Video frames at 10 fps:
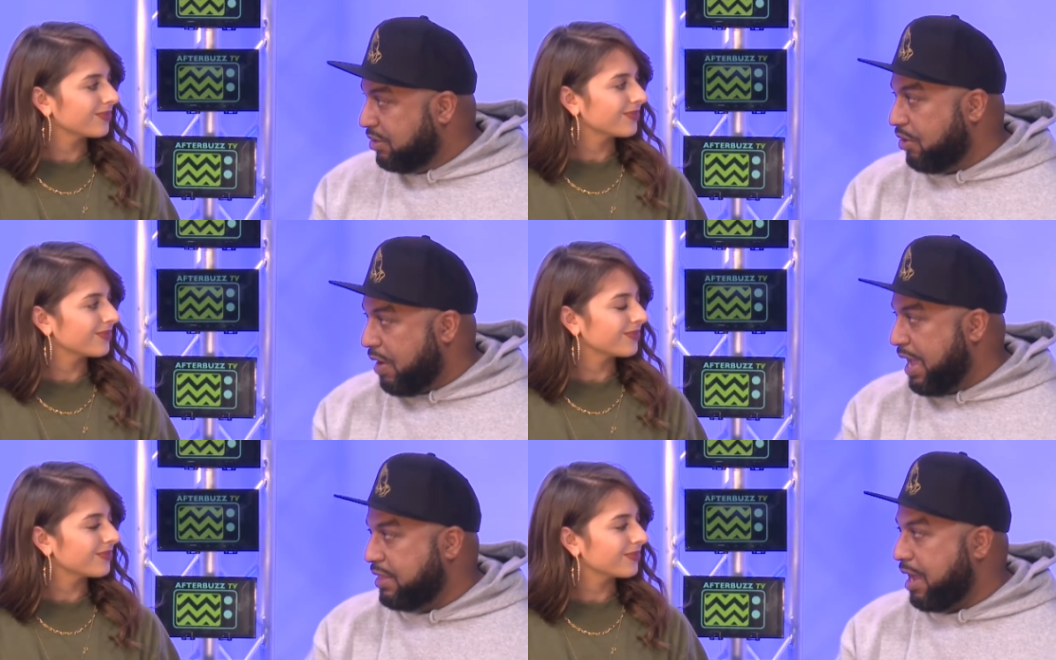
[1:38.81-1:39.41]
Speaker 1: You know,
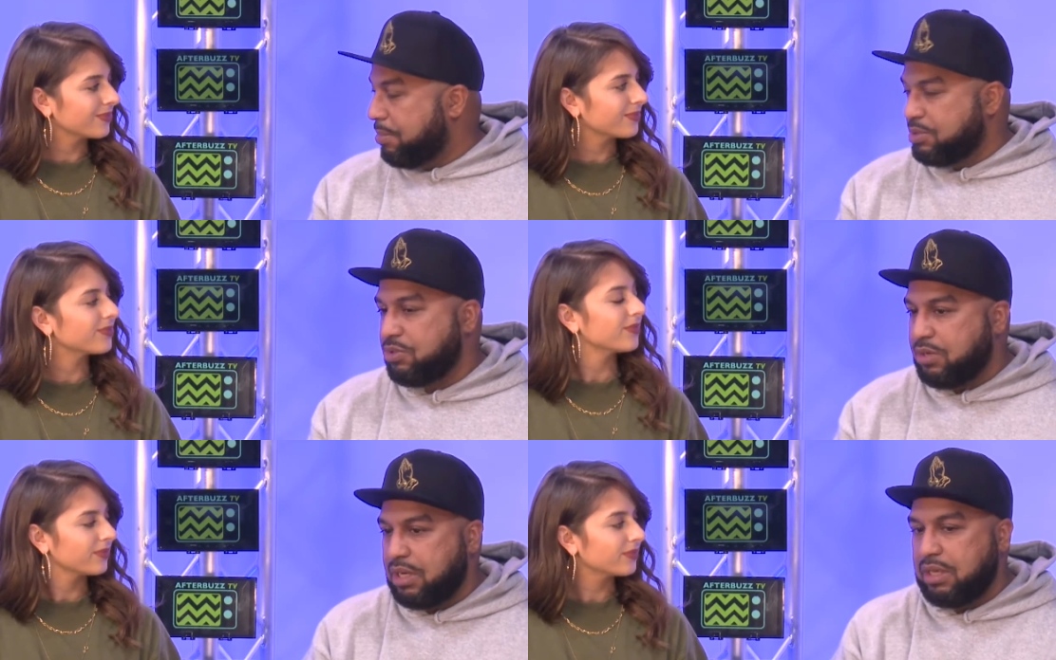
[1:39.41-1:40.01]
I had the
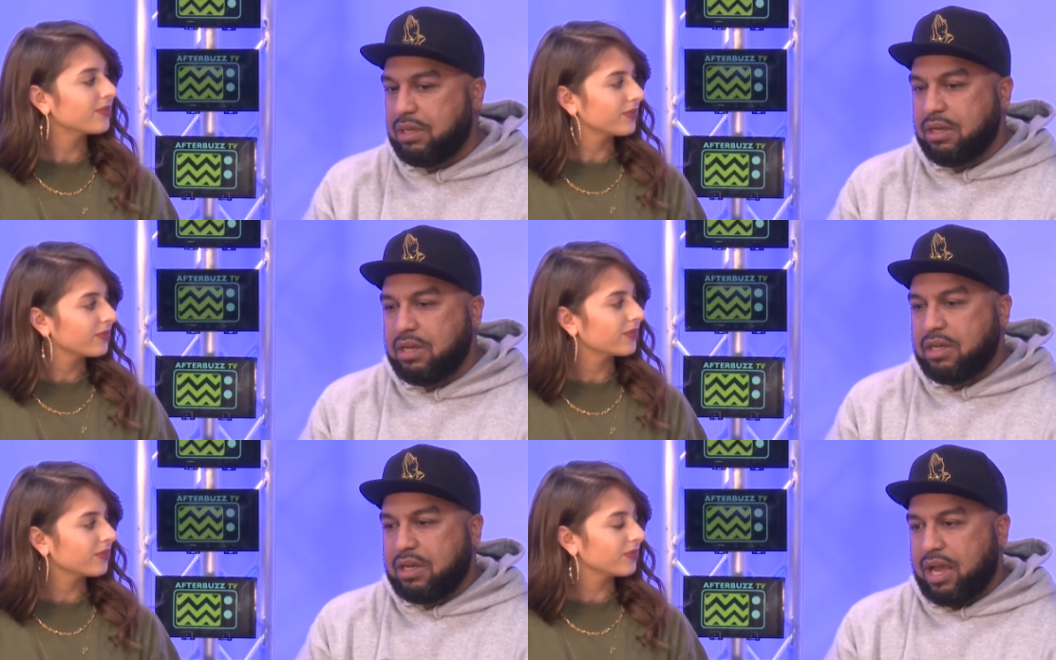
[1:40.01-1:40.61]
opportunity
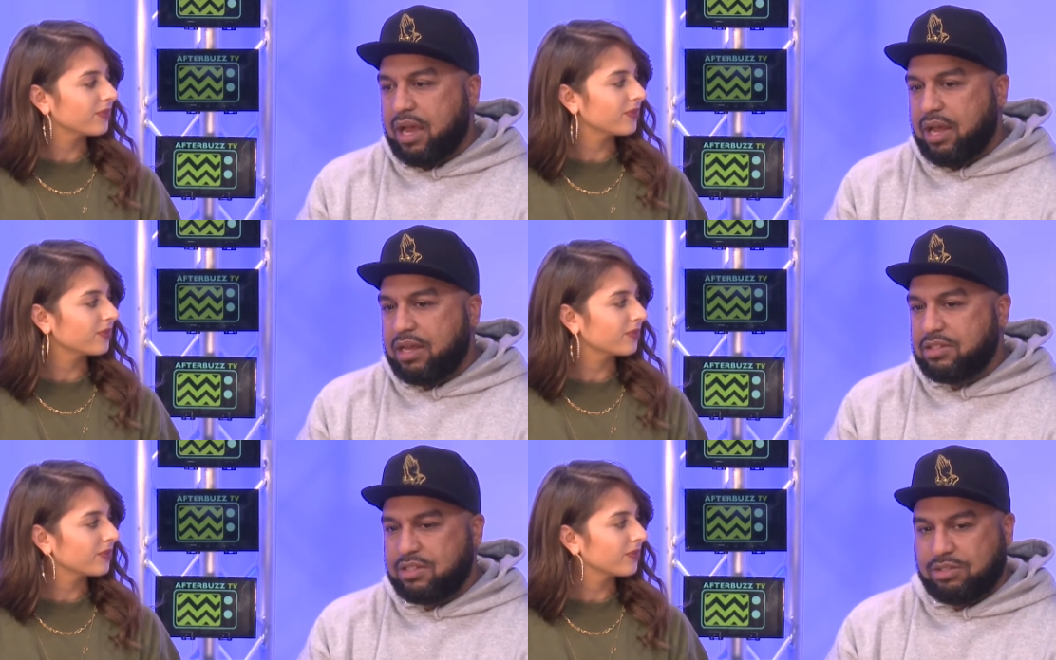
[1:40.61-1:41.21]

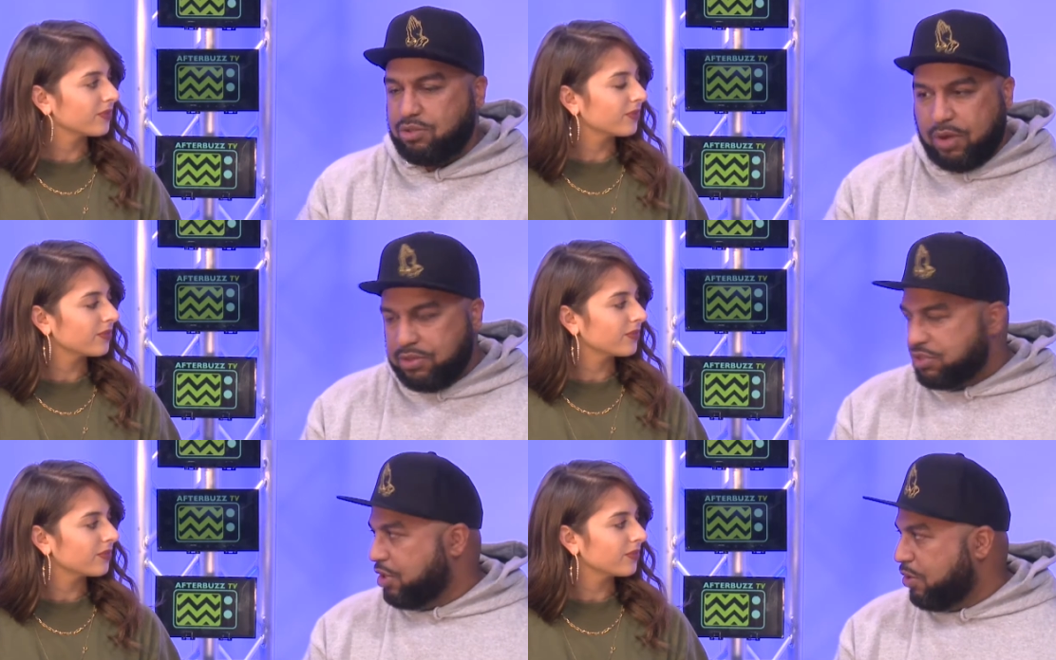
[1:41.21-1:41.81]
uh, to do
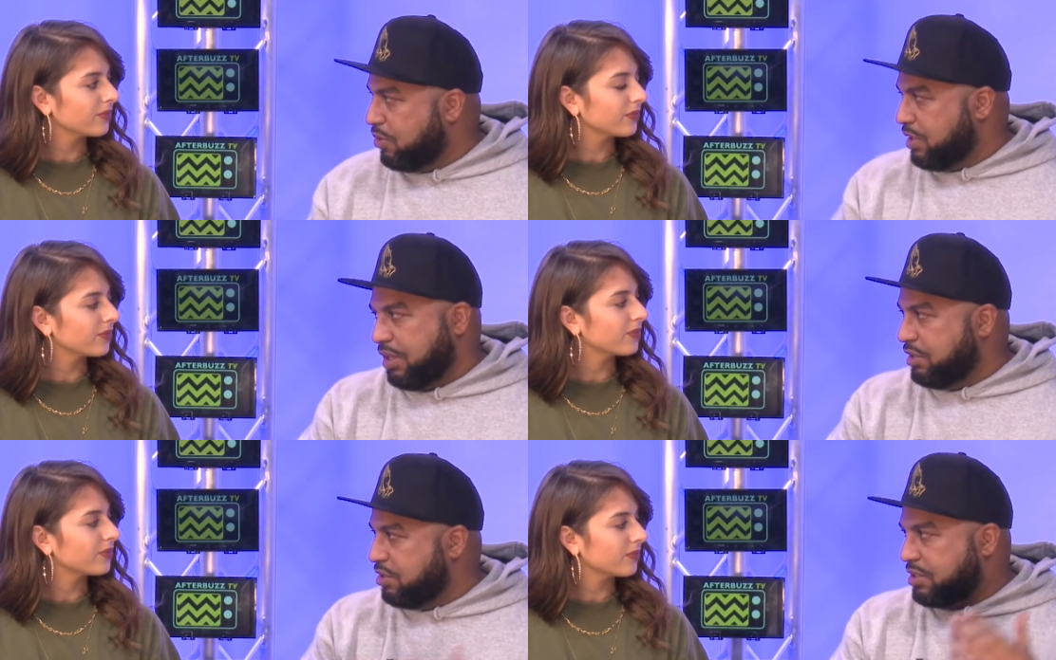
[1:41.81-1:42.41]
other shows
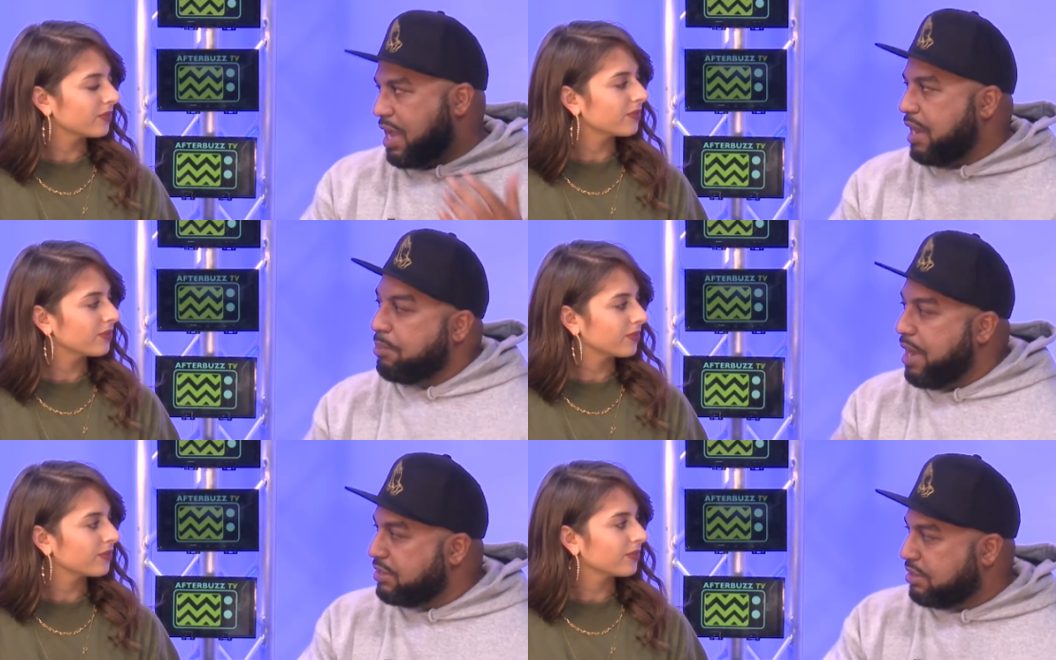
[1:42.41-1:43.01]
and then just kind of
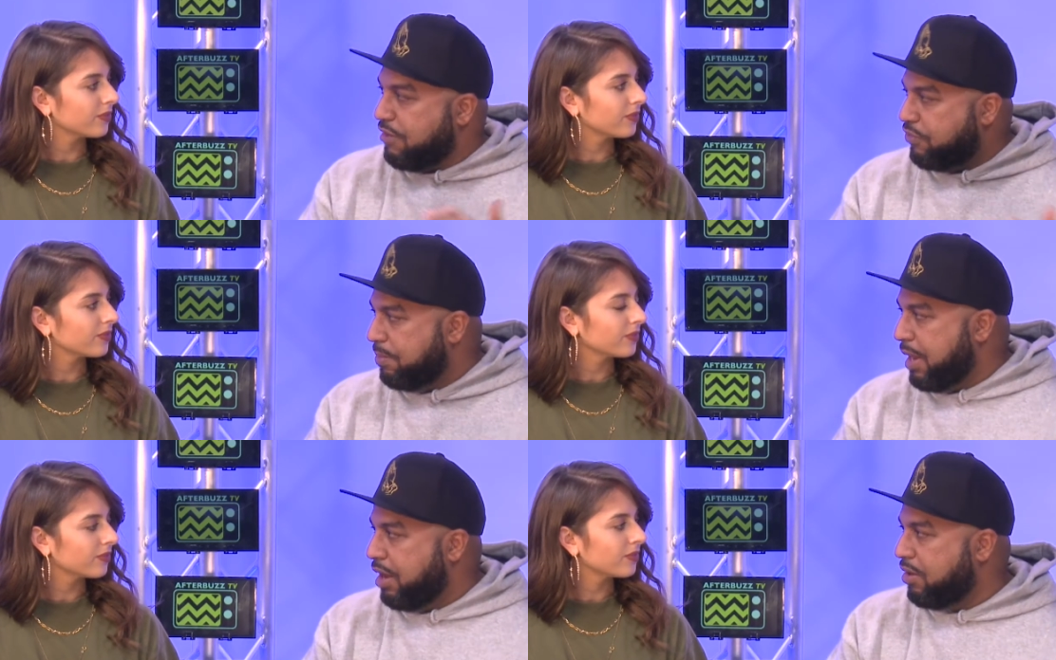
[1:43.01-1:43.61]
branched off
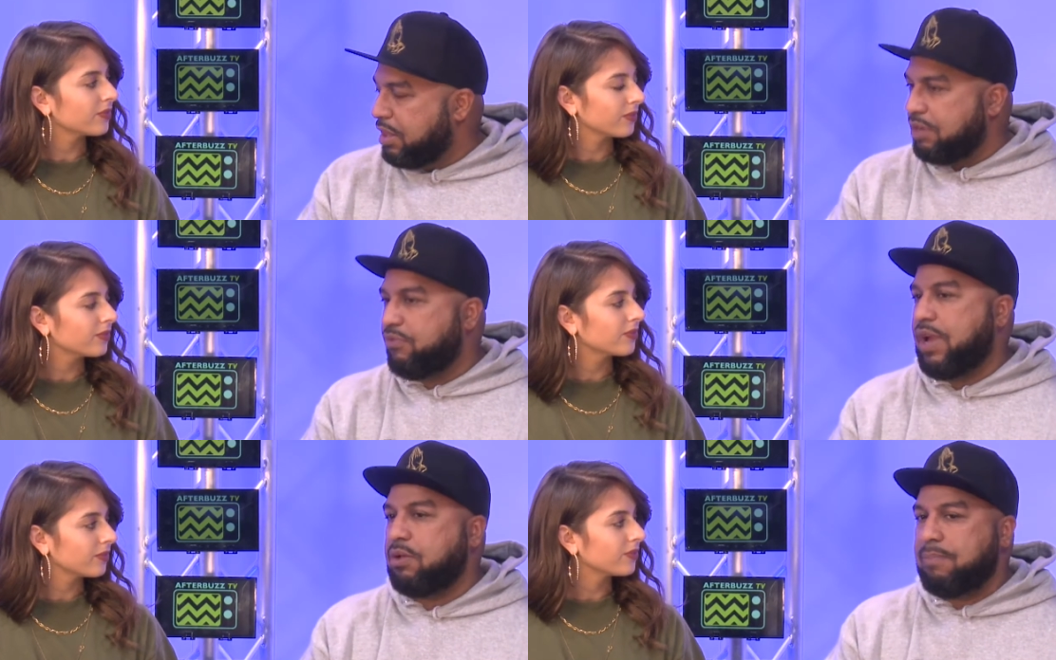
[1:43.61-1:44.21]
from there and then found my